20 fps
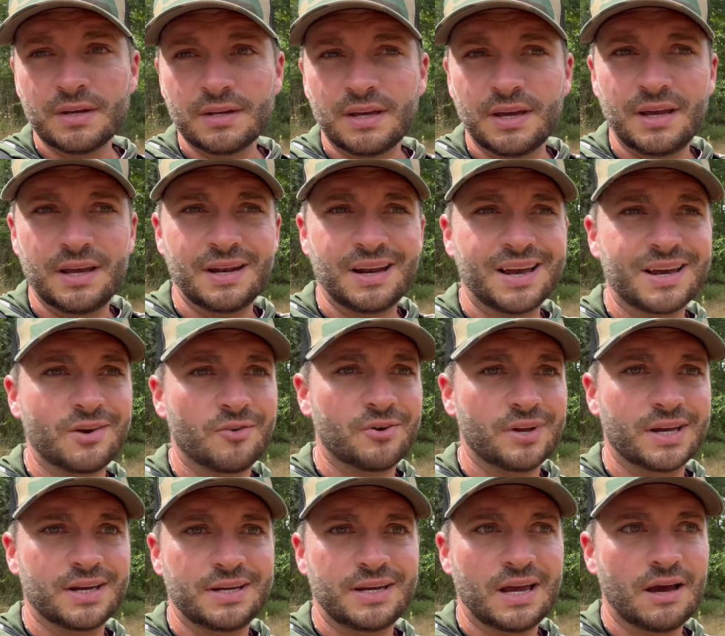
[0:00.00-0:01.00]
and I can only
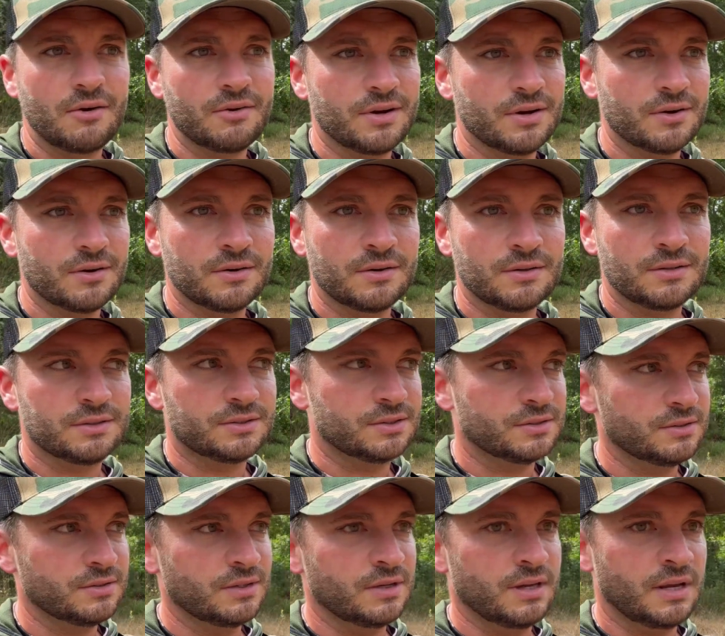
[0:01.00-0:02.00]
get down here
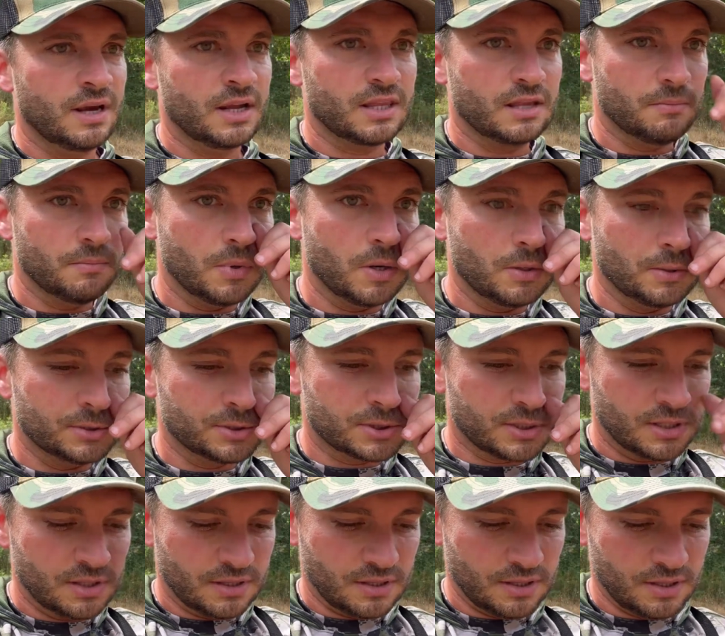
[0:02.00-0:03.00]
at the most
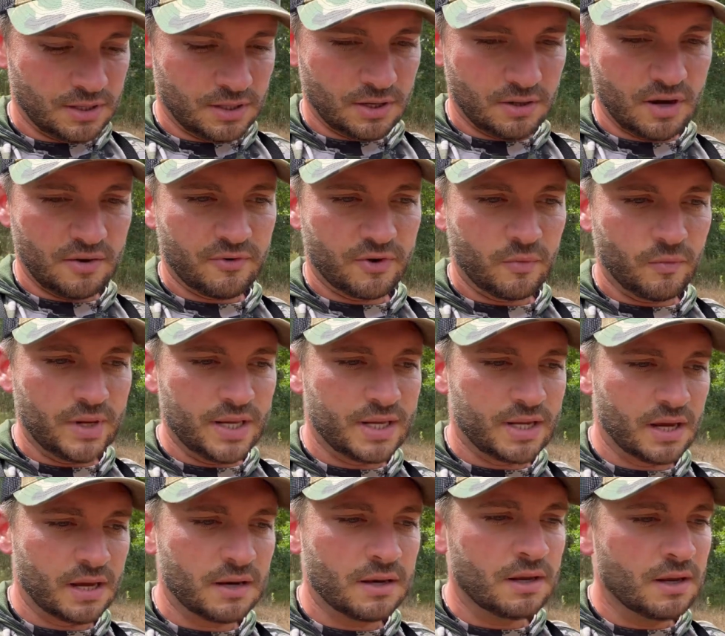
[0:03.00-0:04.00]
every
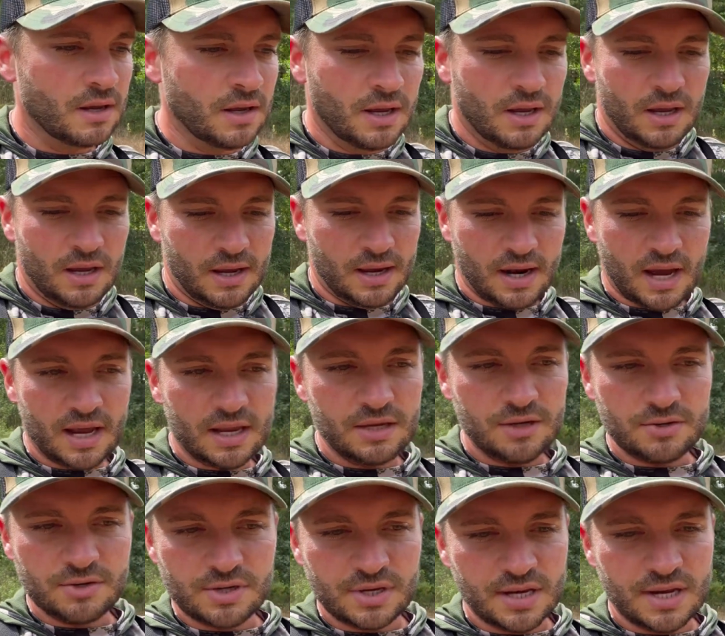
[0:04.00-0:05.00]
weekend, and I
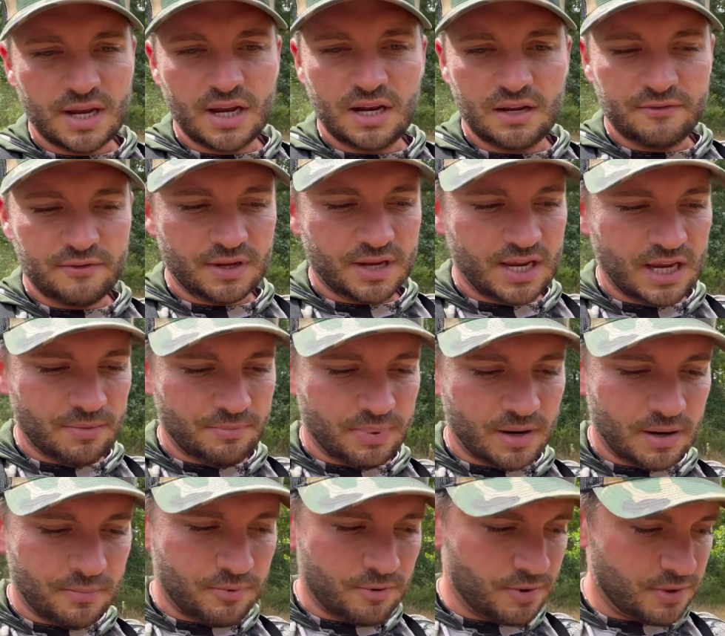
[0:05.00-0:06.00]
usually can't even keep
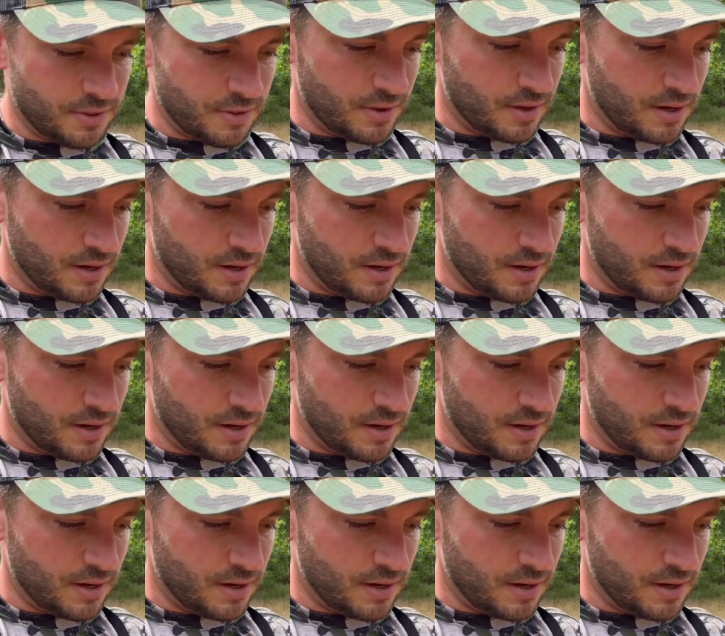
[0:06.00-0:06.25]
up with